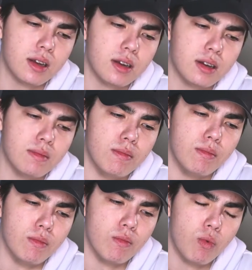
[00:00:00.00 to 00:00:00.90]

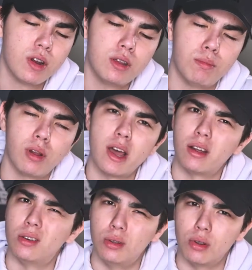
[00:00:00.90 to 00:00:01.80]
what you plan
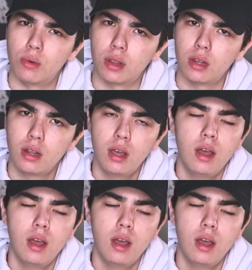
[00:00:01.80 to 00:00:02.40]
on doing with it.